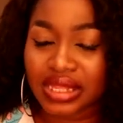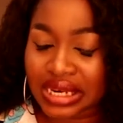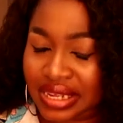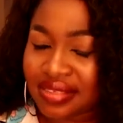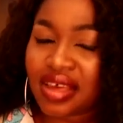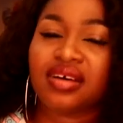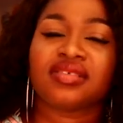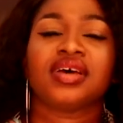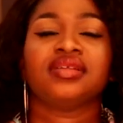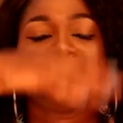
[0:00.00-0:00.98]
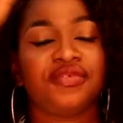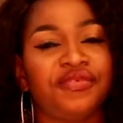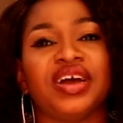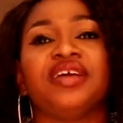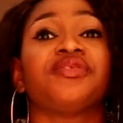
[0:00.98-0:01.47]
three thousand to
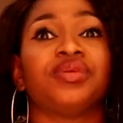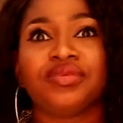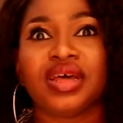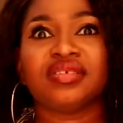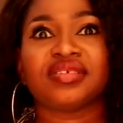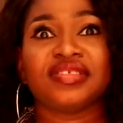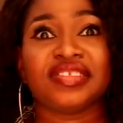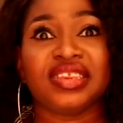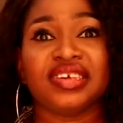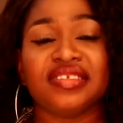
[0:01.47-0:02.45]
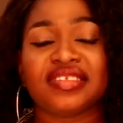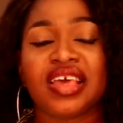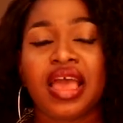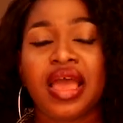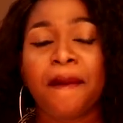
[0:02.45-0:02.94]
five thousand cedis
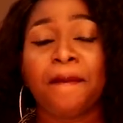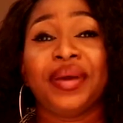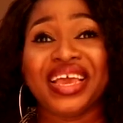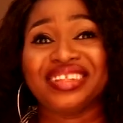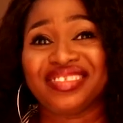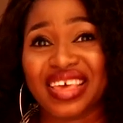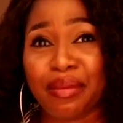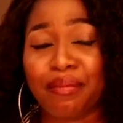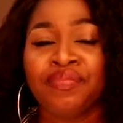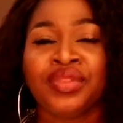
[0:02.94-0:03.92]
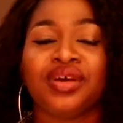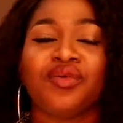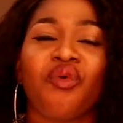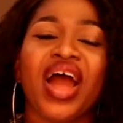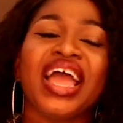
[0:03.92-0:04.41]
per term.
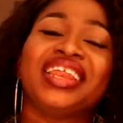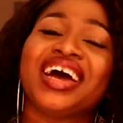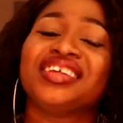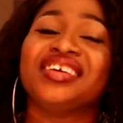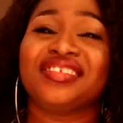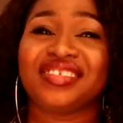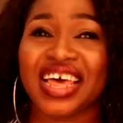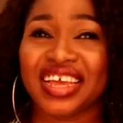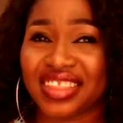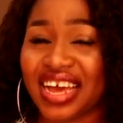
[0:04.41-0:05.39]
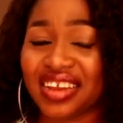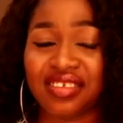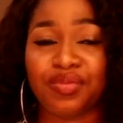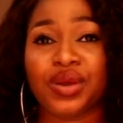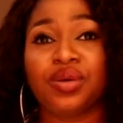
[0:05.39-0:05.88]
Why that is like
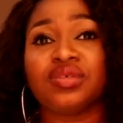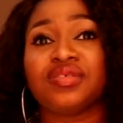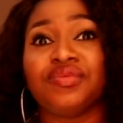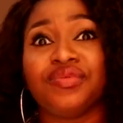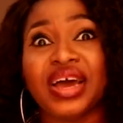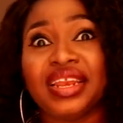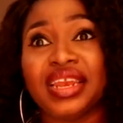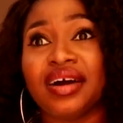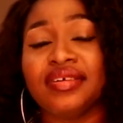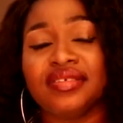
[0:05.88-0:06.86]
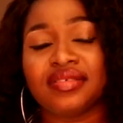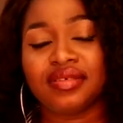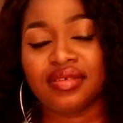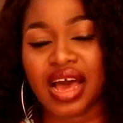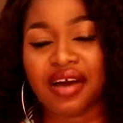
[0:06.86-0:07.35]
that is because right now is
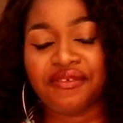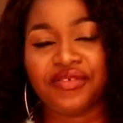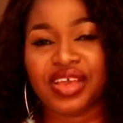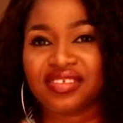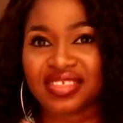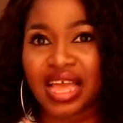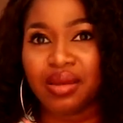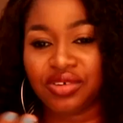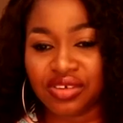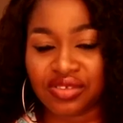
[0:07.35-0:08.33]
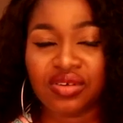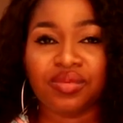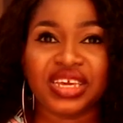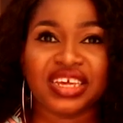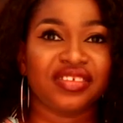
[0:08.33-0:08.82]
her first time. She's going
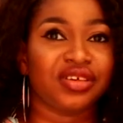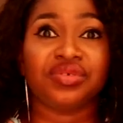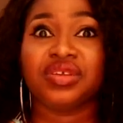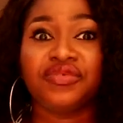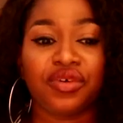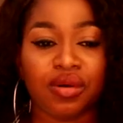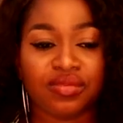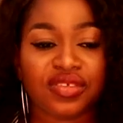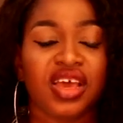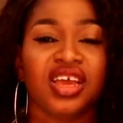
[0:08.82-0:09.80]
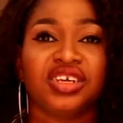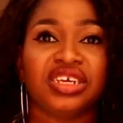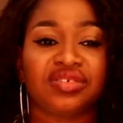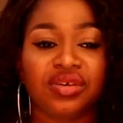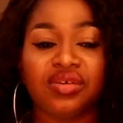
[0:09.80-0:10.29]
to be getting uniforms.
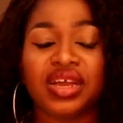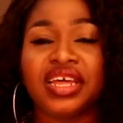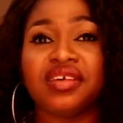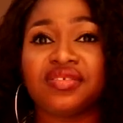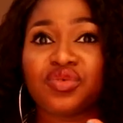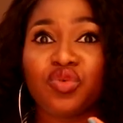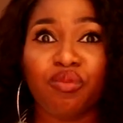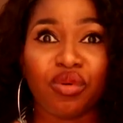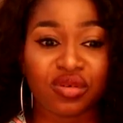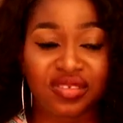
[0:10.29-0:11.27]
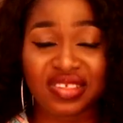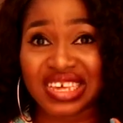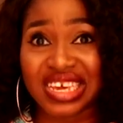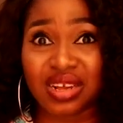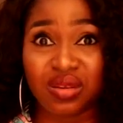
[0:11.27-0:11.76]
She's going to get the school bus
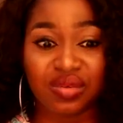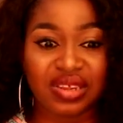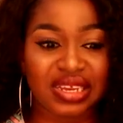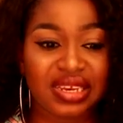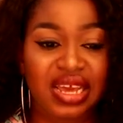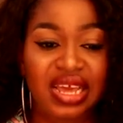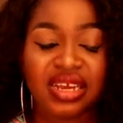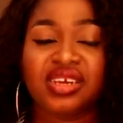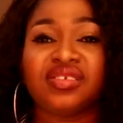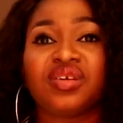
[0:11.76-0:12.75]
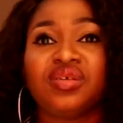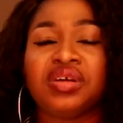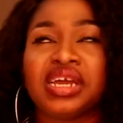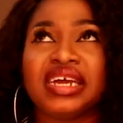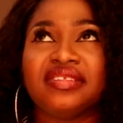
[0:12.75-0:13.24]
including. She's going
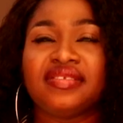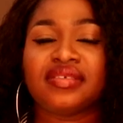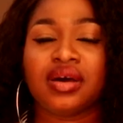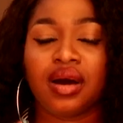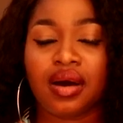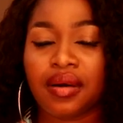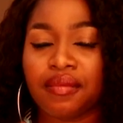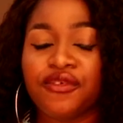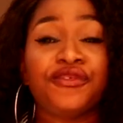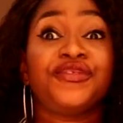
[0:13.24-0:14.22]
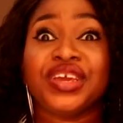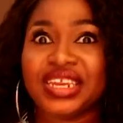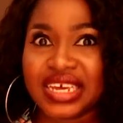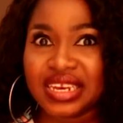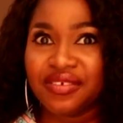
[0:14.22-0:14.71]
to get um,
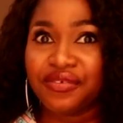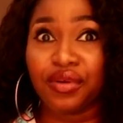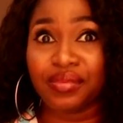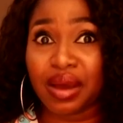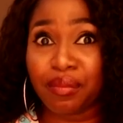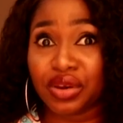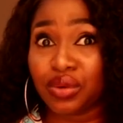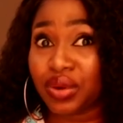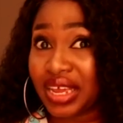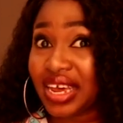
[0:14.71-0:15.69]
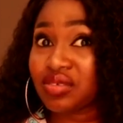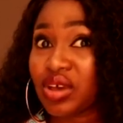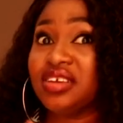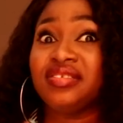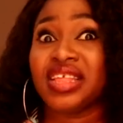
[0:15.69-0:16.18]
feeding from that money. Okay, that's
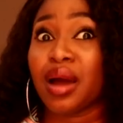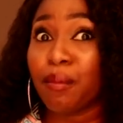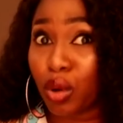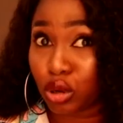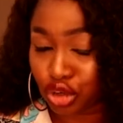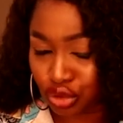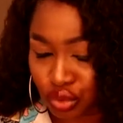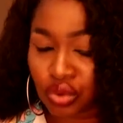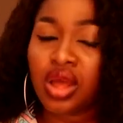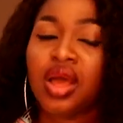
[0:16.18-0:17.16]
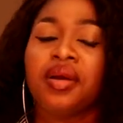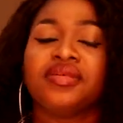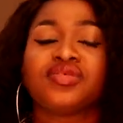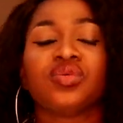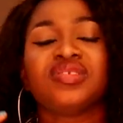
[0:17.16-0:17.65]
why it's that much though.
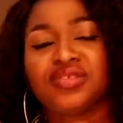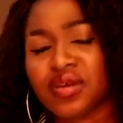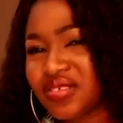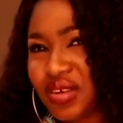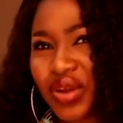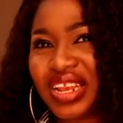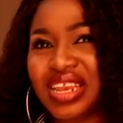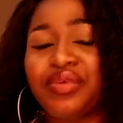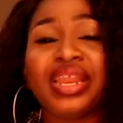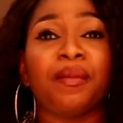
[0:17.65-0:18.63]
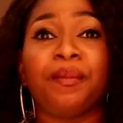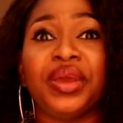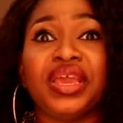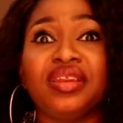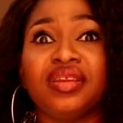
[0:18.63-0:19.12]
So subsequently, when I'm
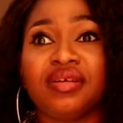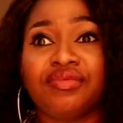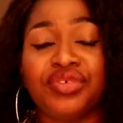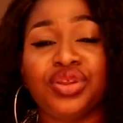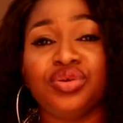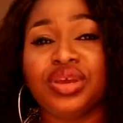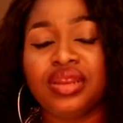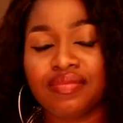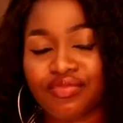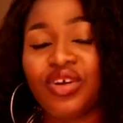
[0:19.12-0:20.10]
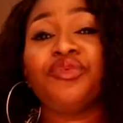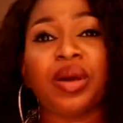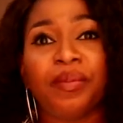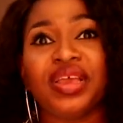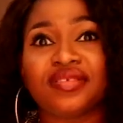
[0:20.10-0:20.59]
paying, renewing, when
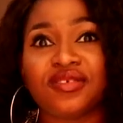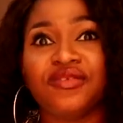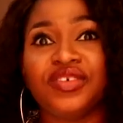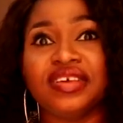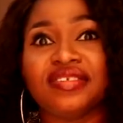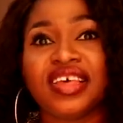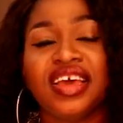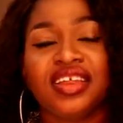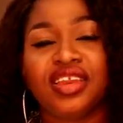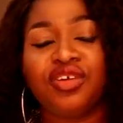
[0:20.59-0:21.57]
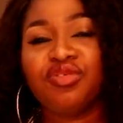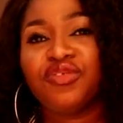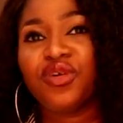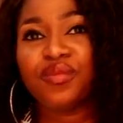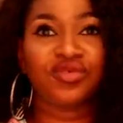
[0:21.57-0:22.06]
we are paying school fees, the
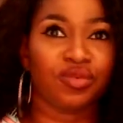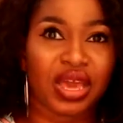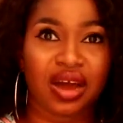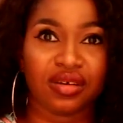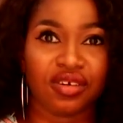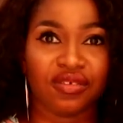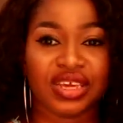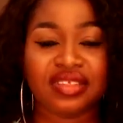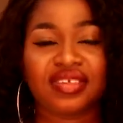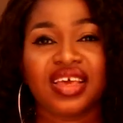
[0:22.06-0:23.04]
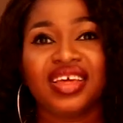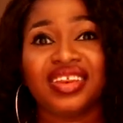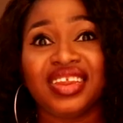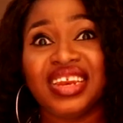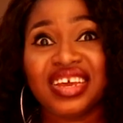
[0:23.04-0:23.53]
uniforms will be out of it.
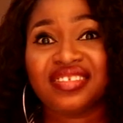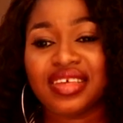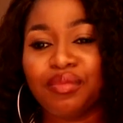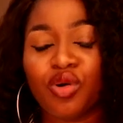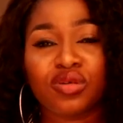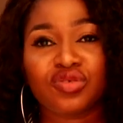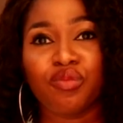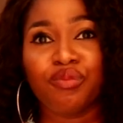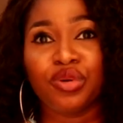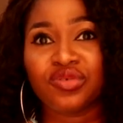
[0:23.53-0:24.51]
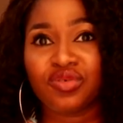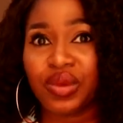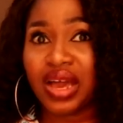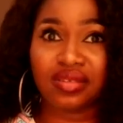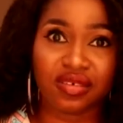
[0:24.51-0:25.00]
The next term also books will
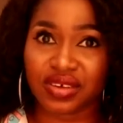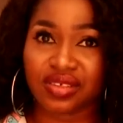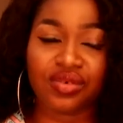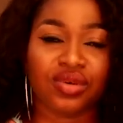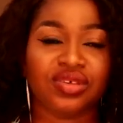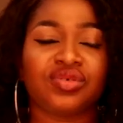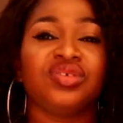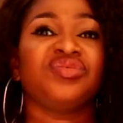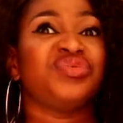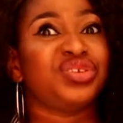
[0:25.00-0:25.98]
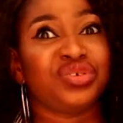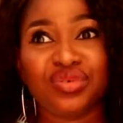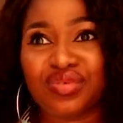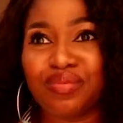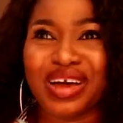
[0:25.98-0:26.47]
be out of it. So it's going to
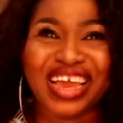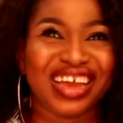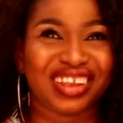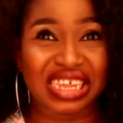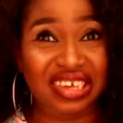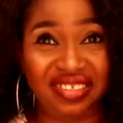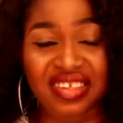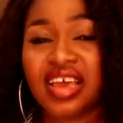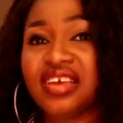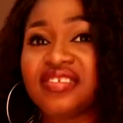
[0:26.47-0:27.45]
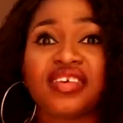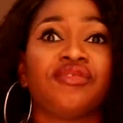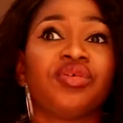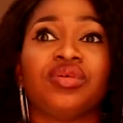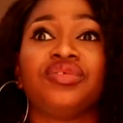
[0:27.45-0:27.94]
reduce by at least
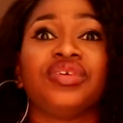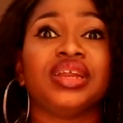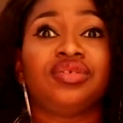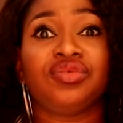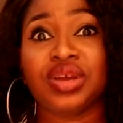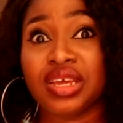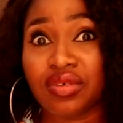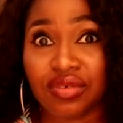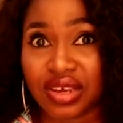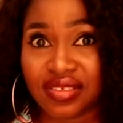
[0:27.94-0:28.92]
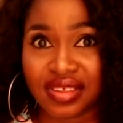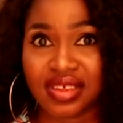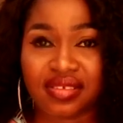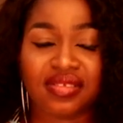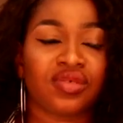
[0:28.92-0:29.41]
seven hundred to eight hundred
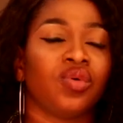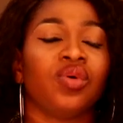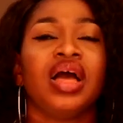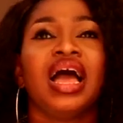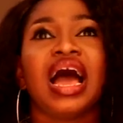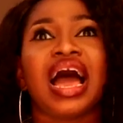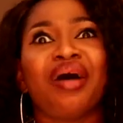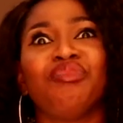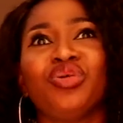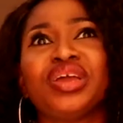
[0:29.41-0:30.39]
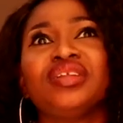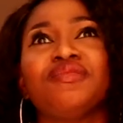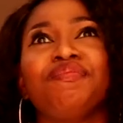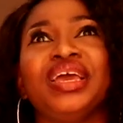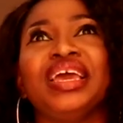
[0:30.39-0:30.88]
cedis. So I'm looking
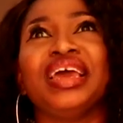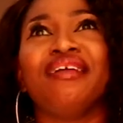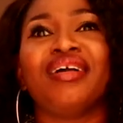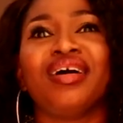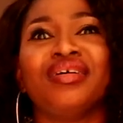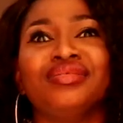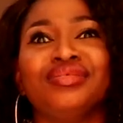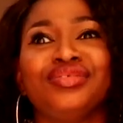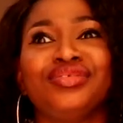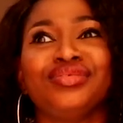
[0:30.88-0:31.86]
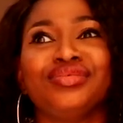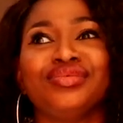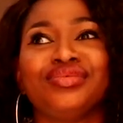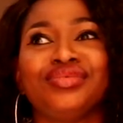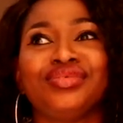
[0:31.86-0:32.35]
to pay around
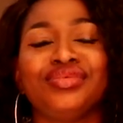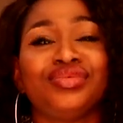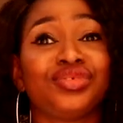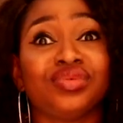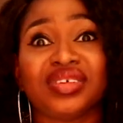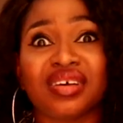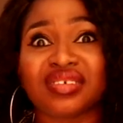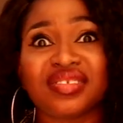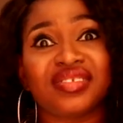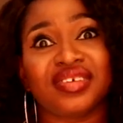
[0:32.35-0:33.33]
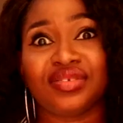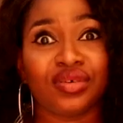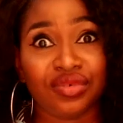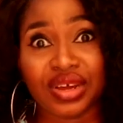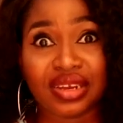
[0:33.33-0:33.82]
to, to two thousand six
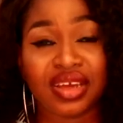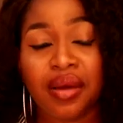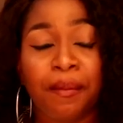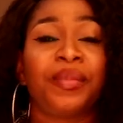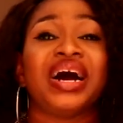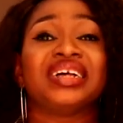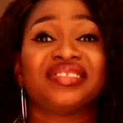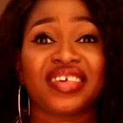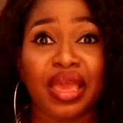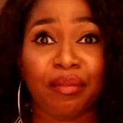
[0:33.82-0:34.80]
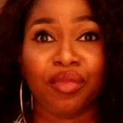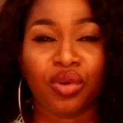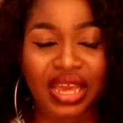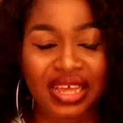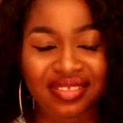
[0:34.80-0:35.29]
hundred per term.
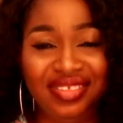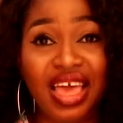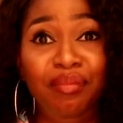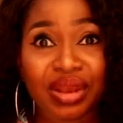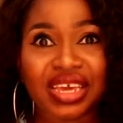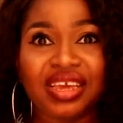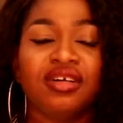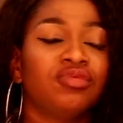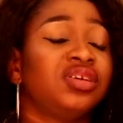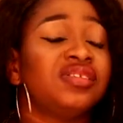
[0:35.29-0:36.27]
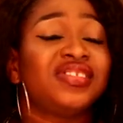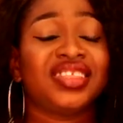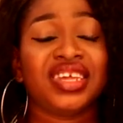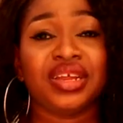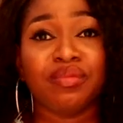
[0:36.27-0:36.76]
Okay, termly, which is
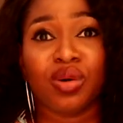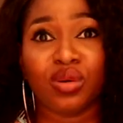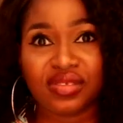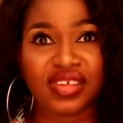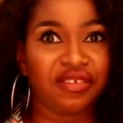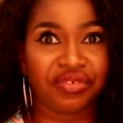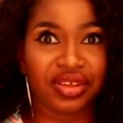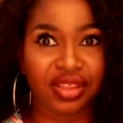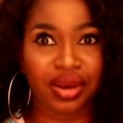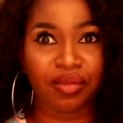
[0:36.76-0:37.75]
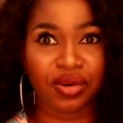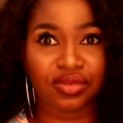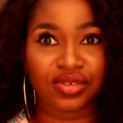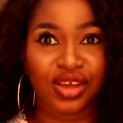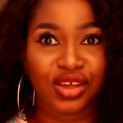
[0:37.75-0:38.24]
three months, every three
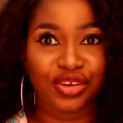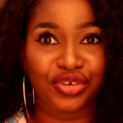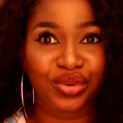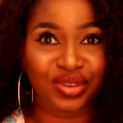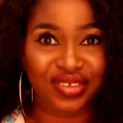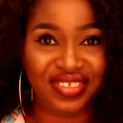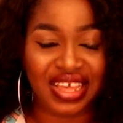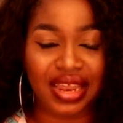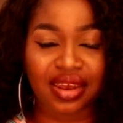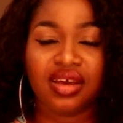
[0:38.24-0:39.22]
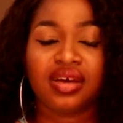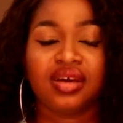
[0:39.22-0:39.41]
months. Do you understand?